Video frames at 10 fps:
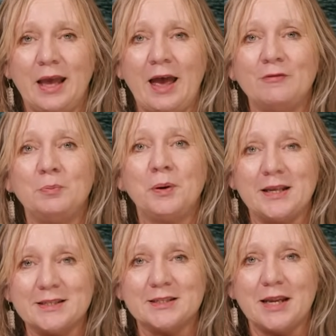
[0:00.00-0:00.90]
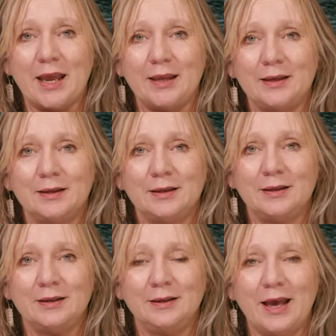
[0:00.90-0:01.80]
Have a blessed day.
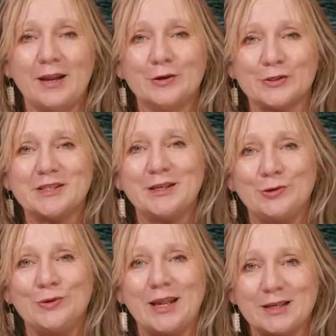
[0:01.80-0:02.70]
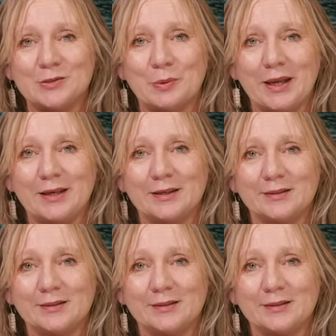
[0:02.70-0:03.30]
And I'll see you next week.